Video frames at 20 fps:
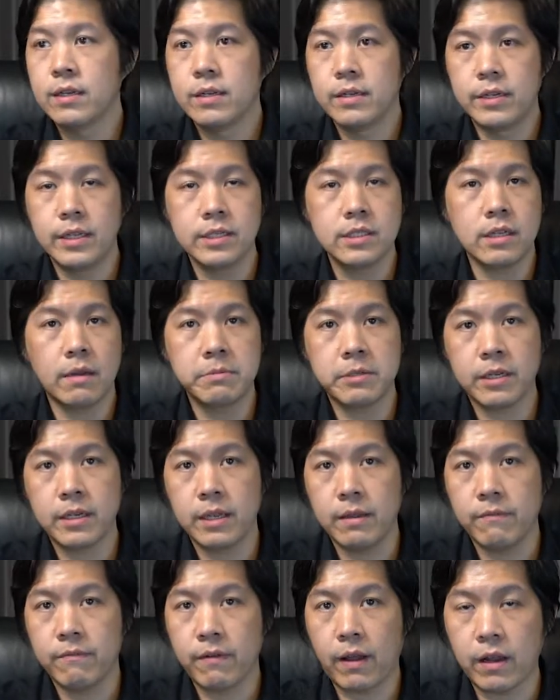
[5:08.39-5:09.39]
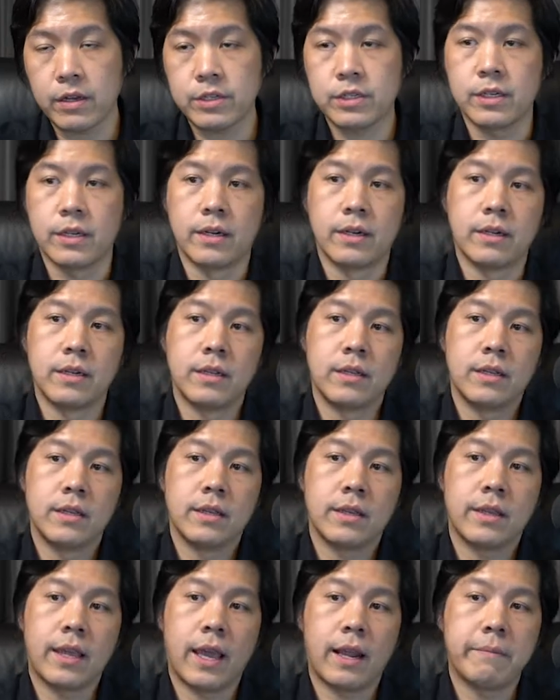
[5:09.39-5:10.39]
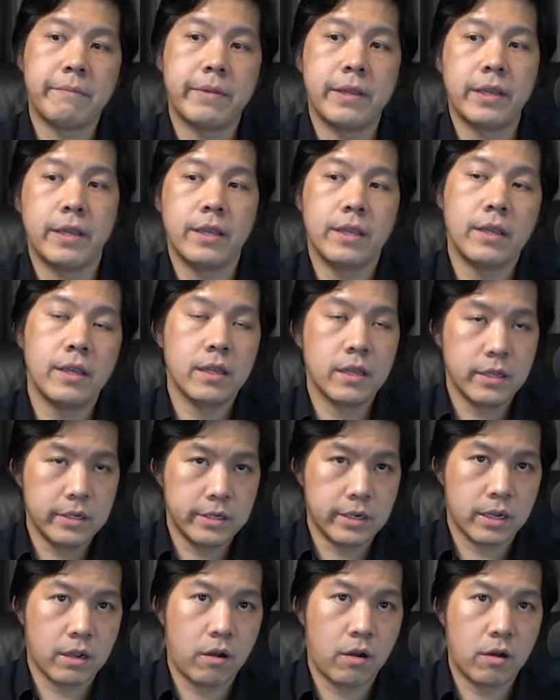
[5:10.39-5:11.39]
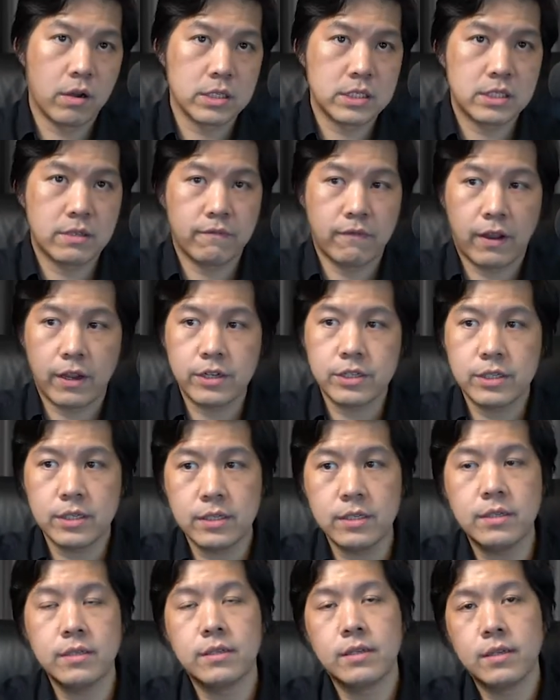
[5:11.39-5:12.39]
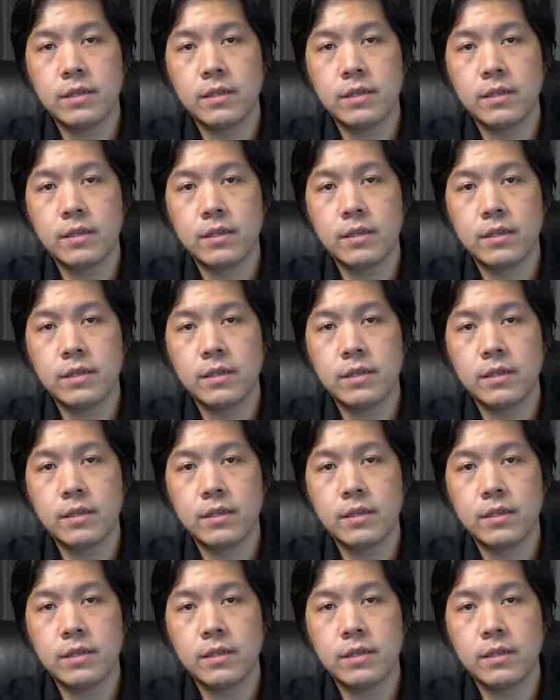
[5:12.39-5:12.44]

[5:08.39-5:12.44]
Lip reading: This objective function can be the cost function.